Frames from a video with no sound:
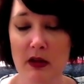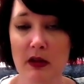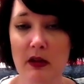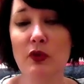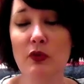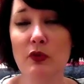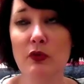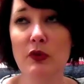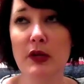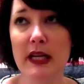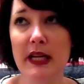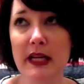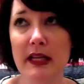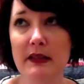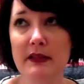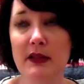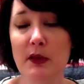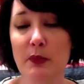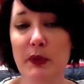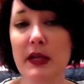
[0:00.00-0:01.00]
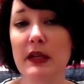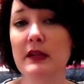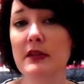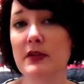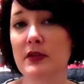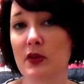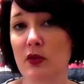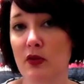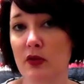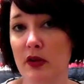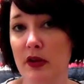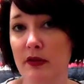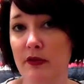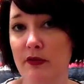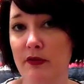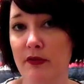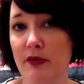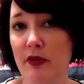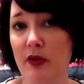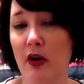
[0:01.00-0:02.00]
You need to be
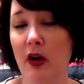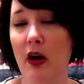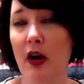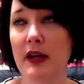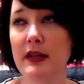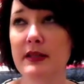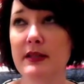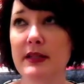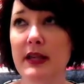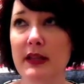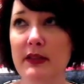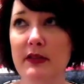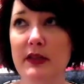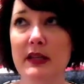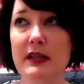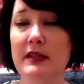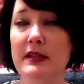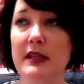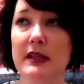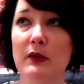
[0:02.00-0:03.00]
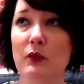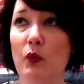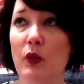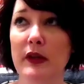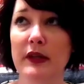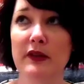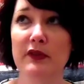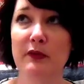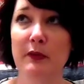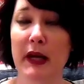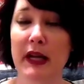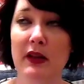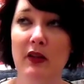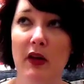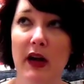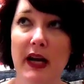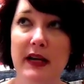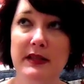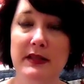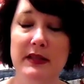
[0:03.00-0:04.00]
assertive. I said this in one of my
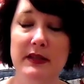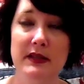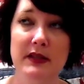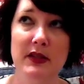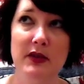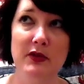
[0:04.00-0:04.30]
classes.